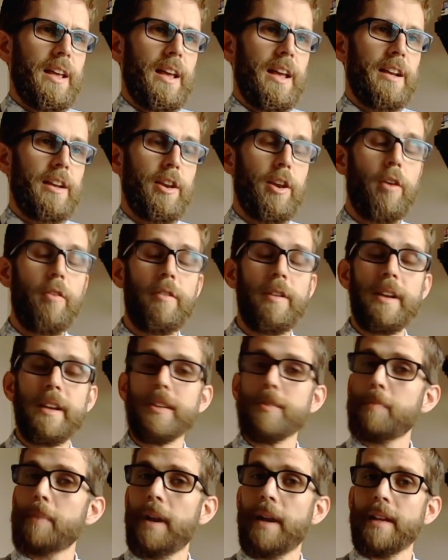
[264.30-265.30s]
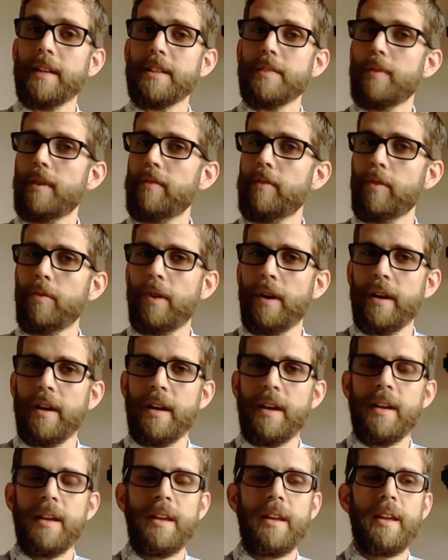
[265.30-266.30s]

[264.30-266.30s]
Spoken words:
And Lauren explained to everyone,